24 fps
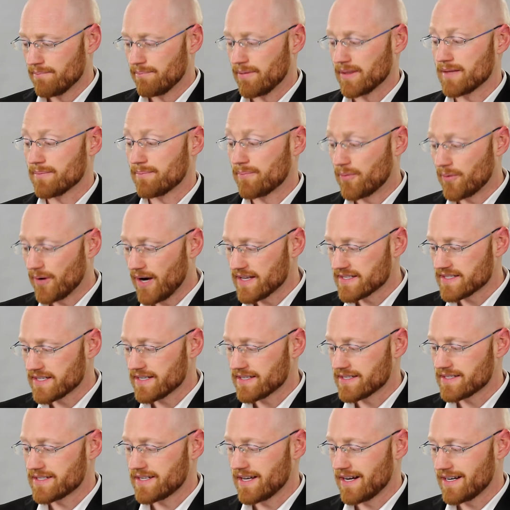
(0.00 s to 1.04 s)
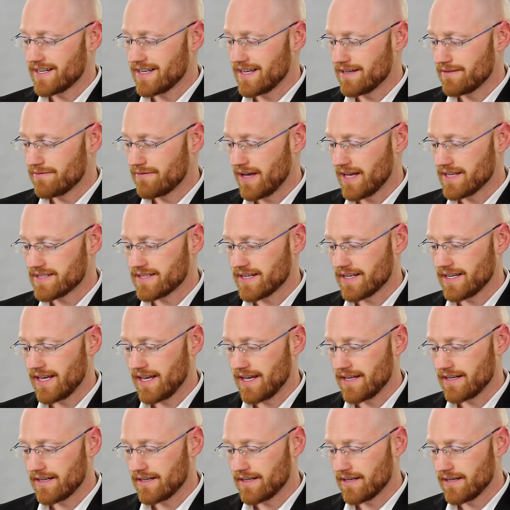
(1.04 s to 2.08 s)
But the present study
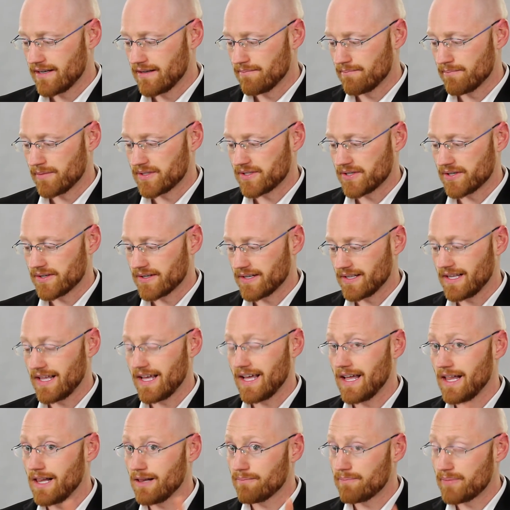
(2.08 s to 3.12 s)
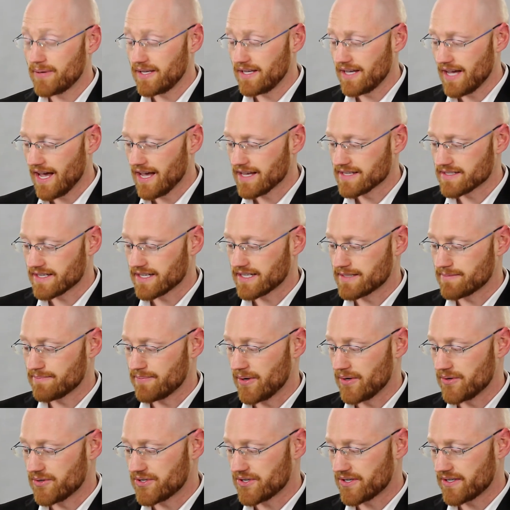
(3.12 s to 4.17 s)
investigated maternal LPS
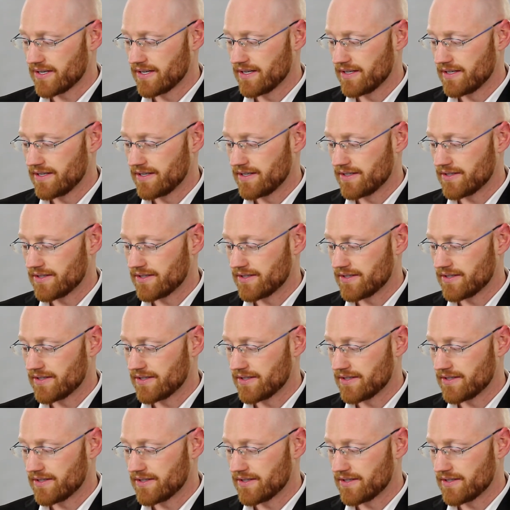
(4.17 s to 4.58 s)
exposure